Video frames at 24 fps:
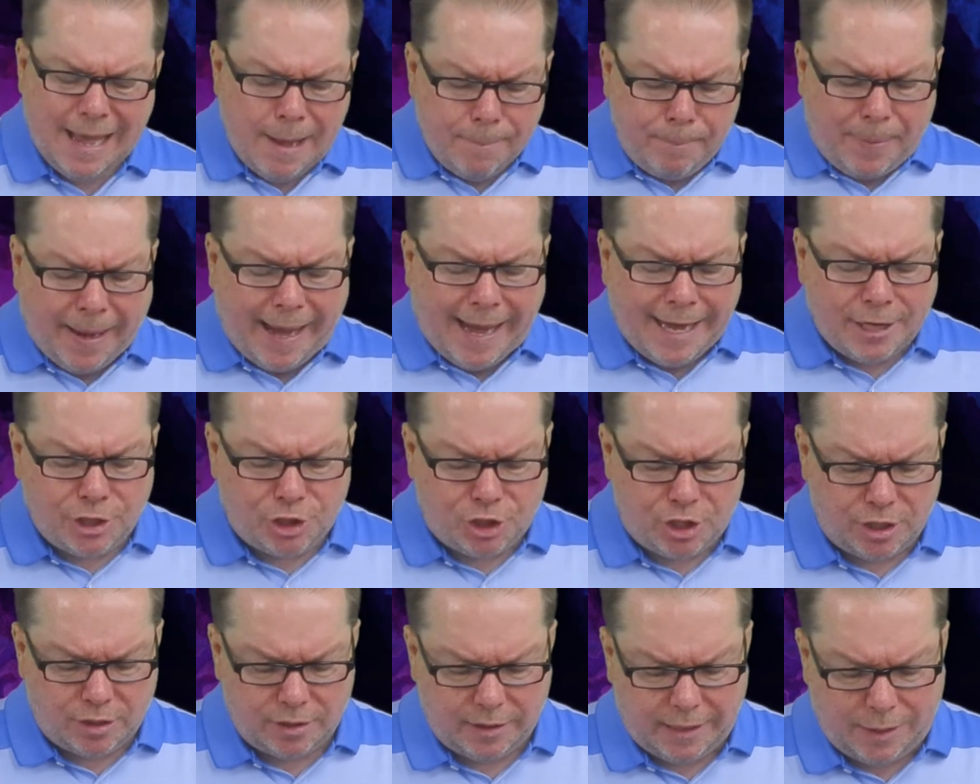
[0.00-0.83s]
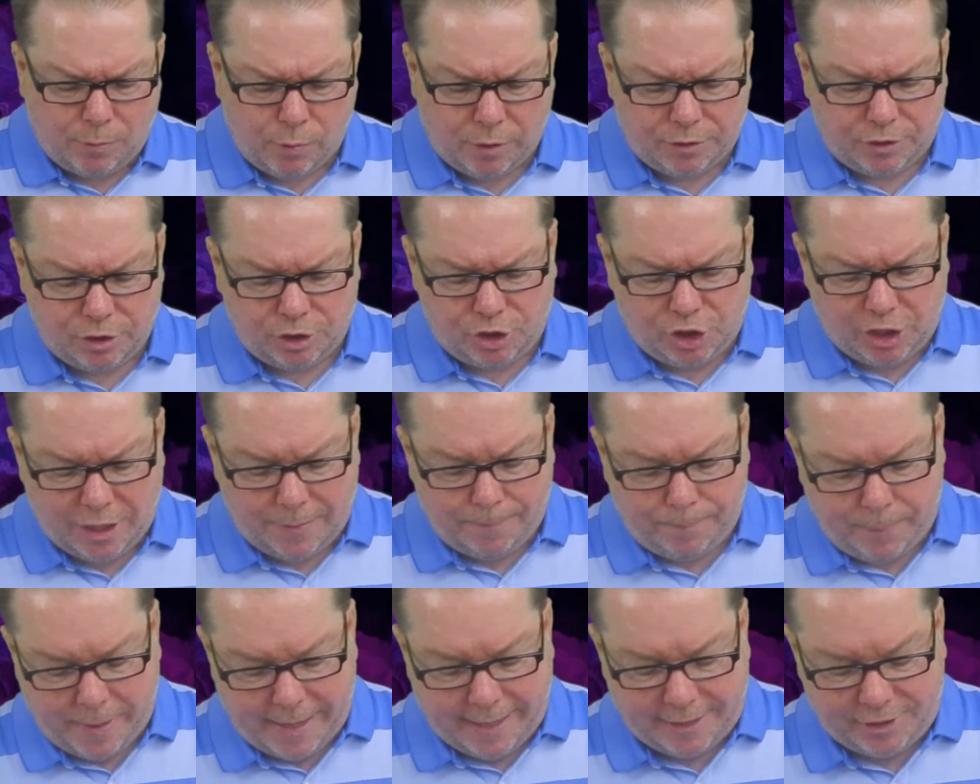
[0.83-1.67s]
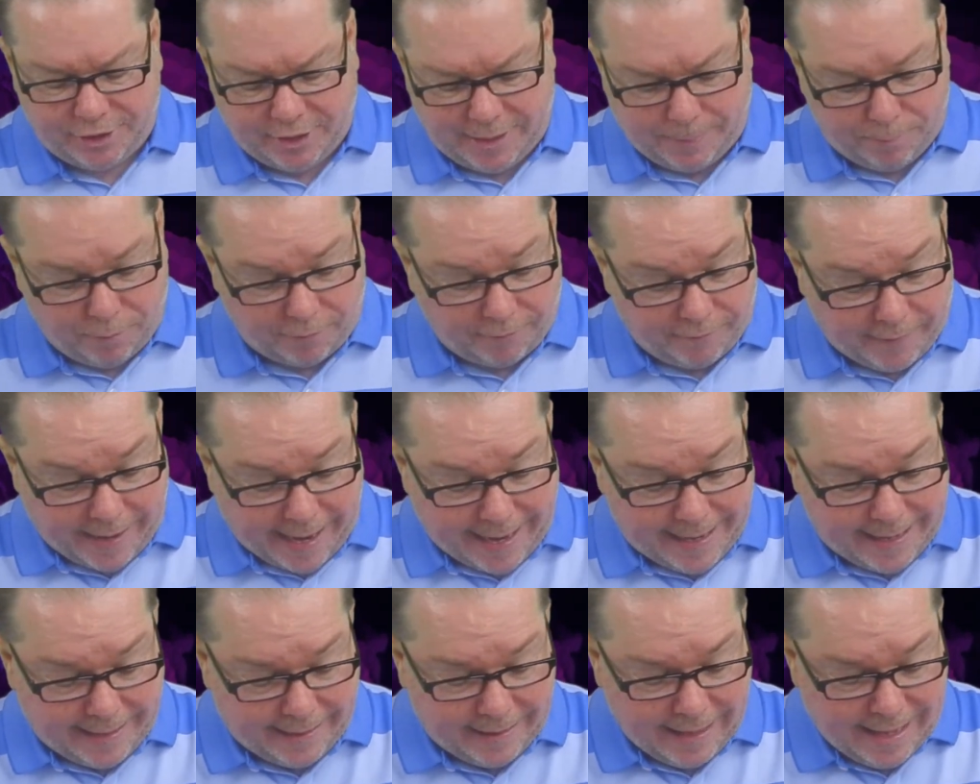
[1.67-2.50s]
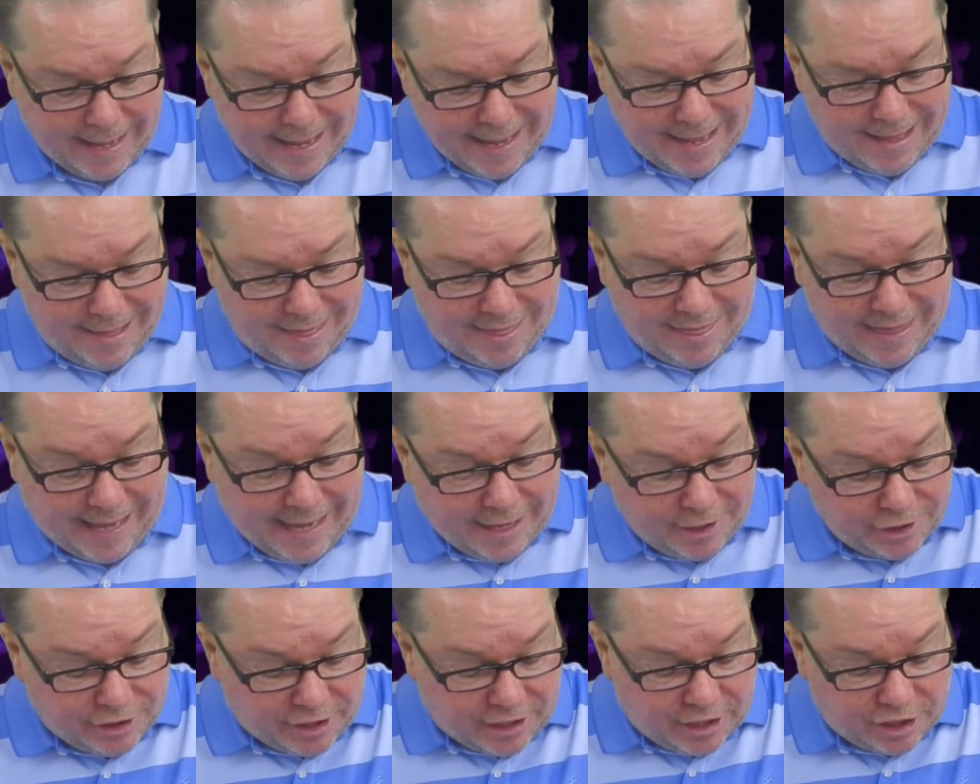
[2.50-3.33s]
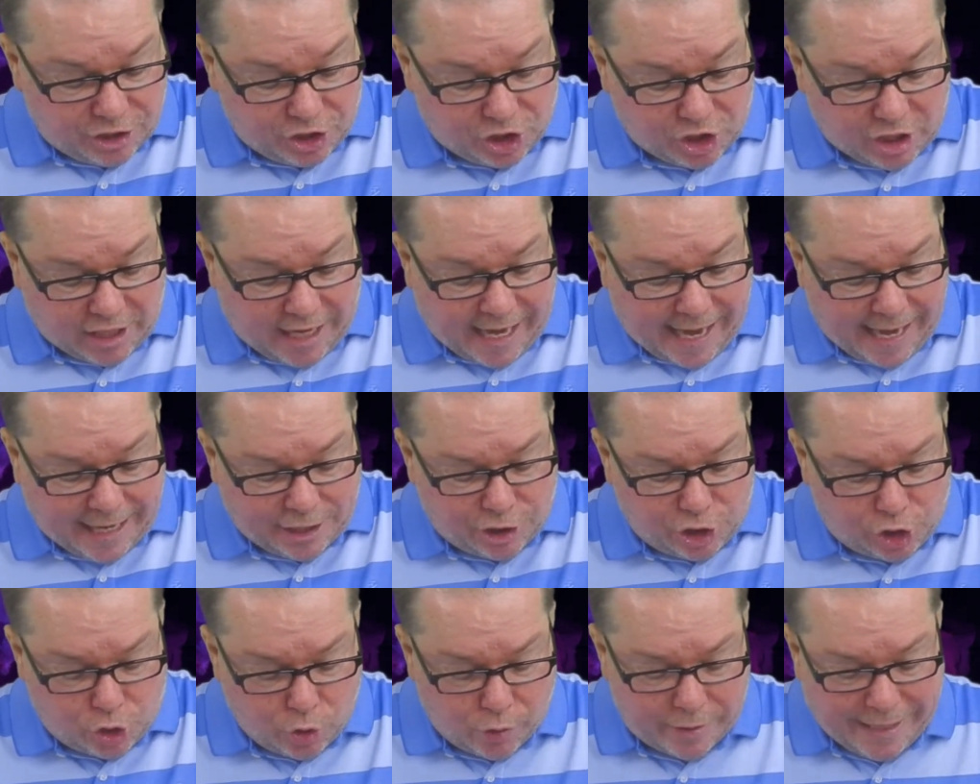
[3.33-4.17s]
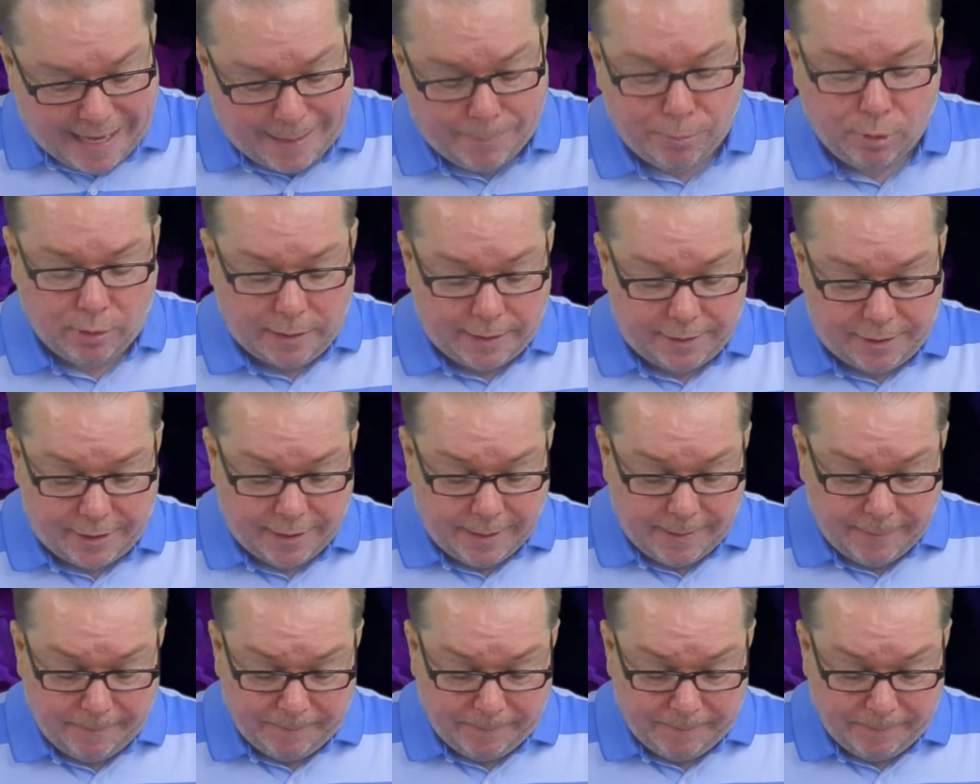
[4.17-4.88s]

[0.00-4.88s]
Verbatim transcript: patiently with the chimpanzee, providing things in its cage to enable it